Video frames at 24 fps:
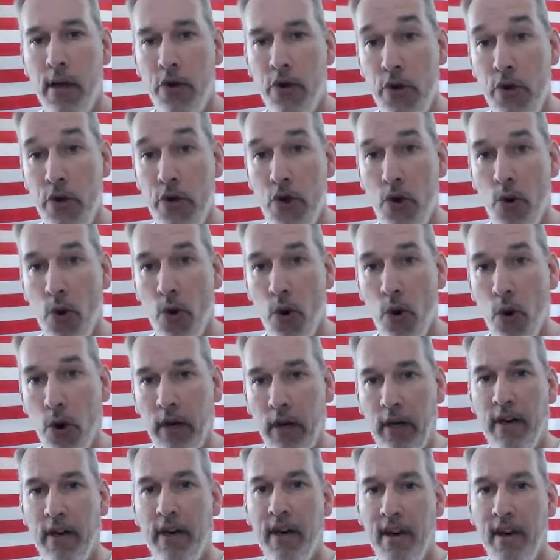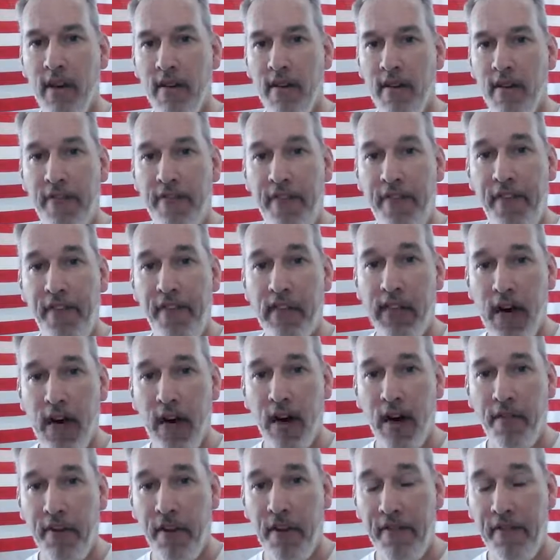New York,
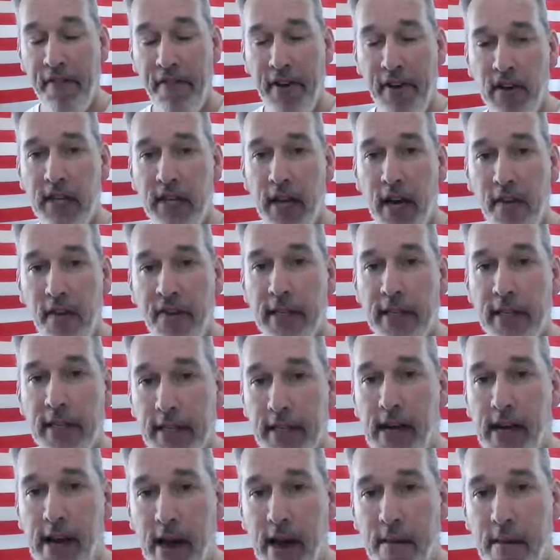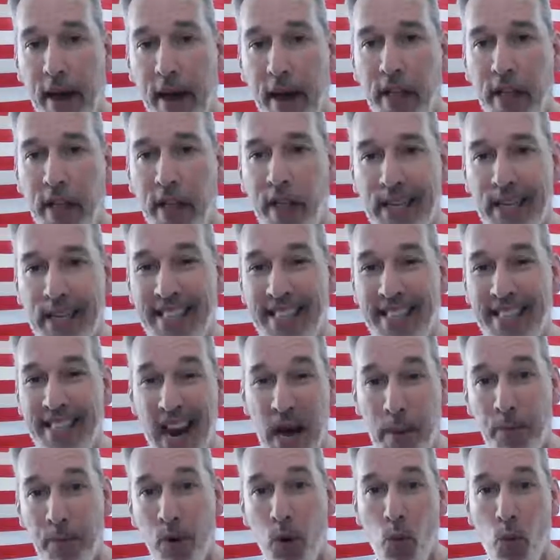Philadelphia. Philadelphia at the time actually has
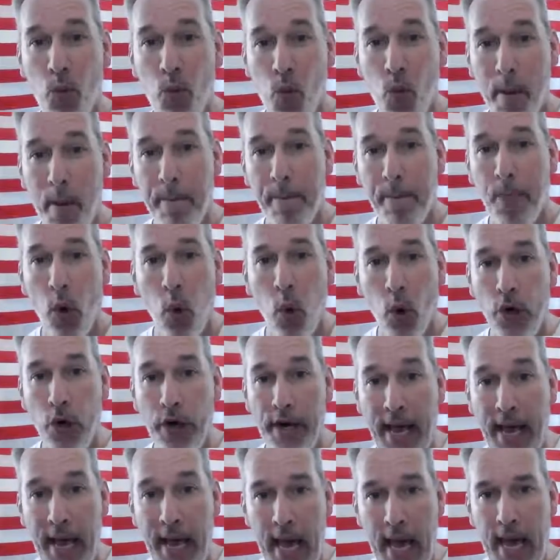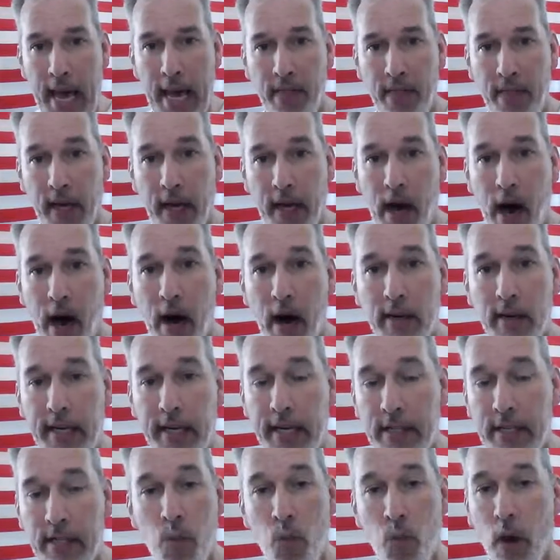the #1 port in the
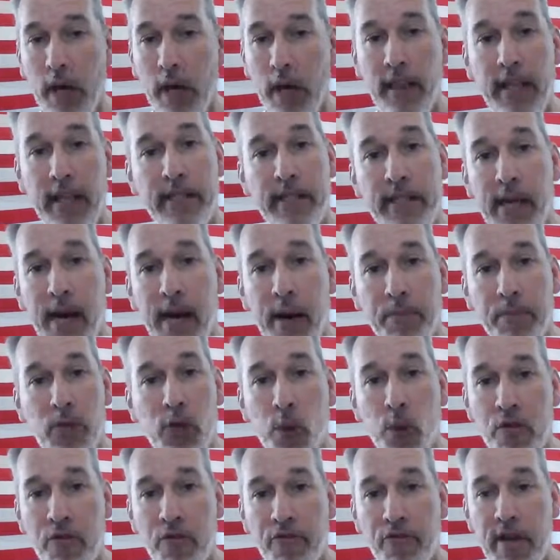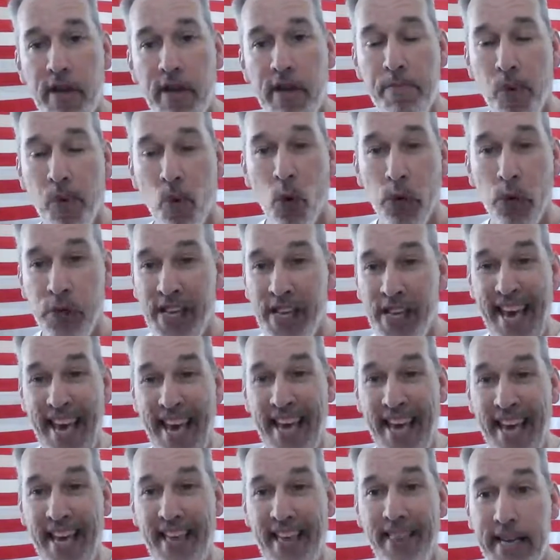colonies and one of the top 2 or 3 ports
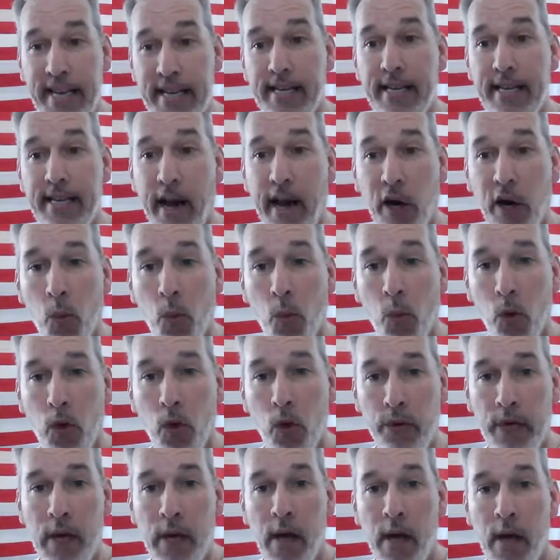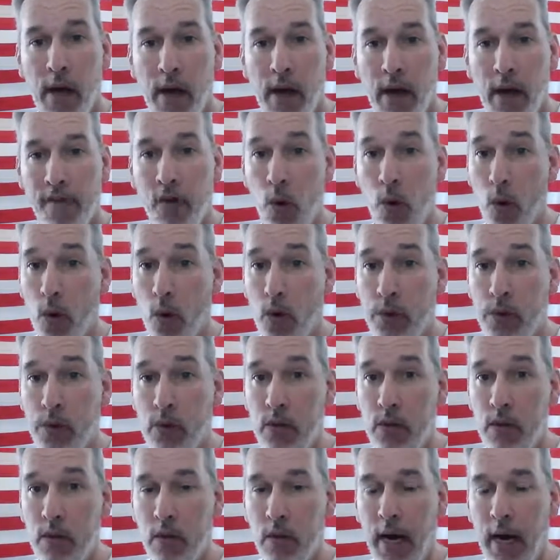in the entire world. Of
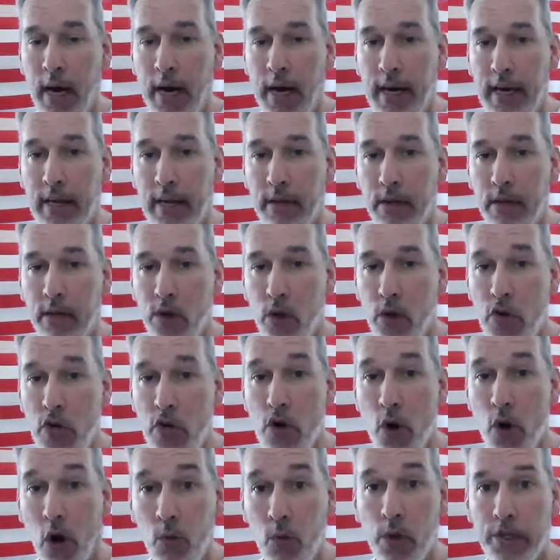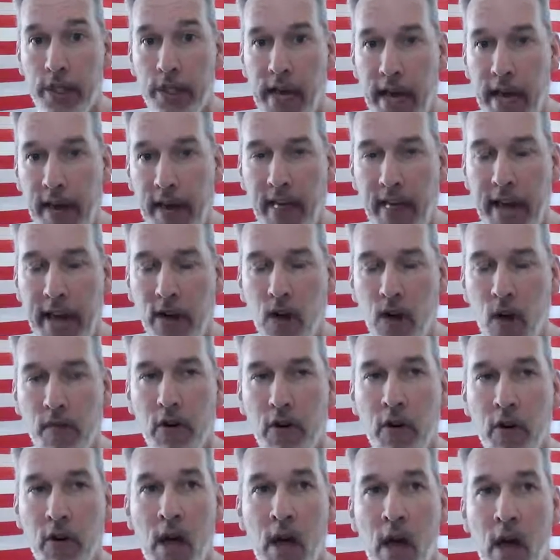course, New York will take that
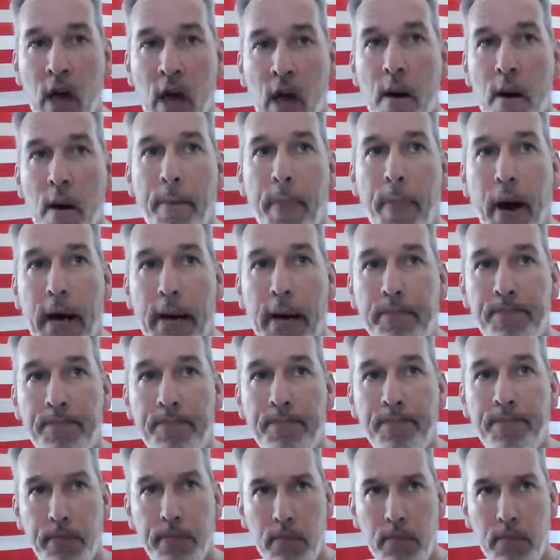over. But